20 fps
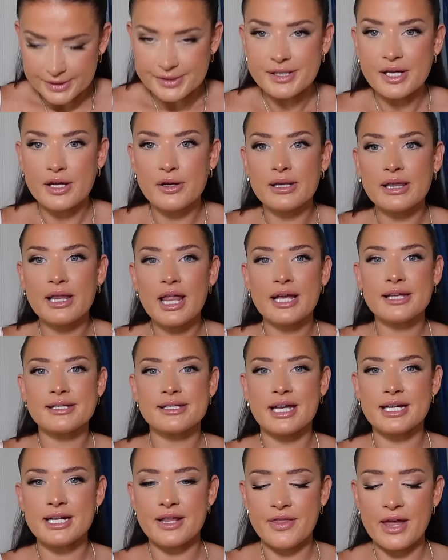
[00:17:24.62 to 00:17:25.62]
So like I
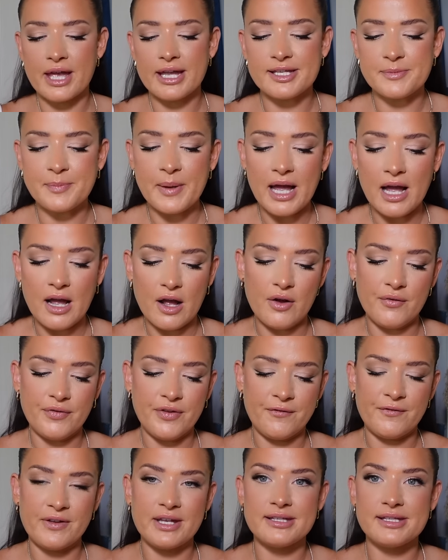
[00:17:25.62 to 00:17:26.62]
said, that is part of the
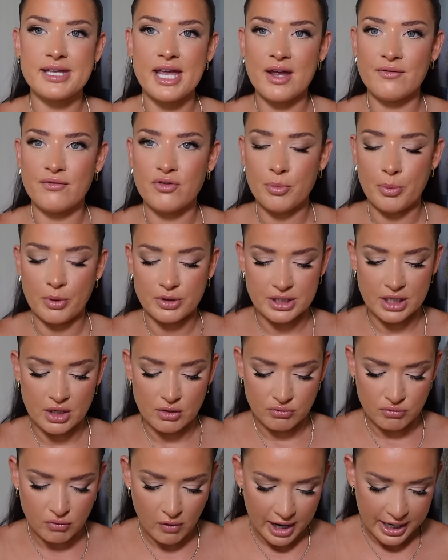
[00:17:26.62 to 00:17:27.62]
Fits Everybody
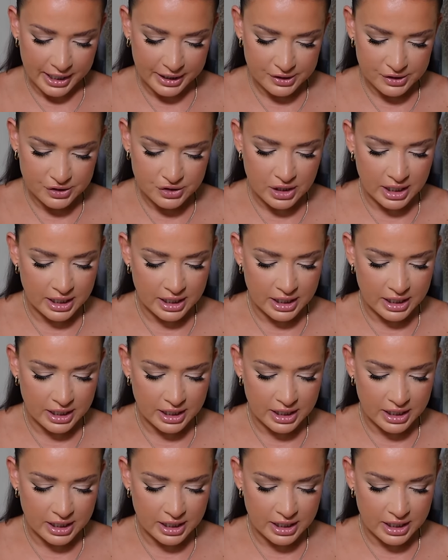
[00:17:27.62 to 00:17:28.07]
range.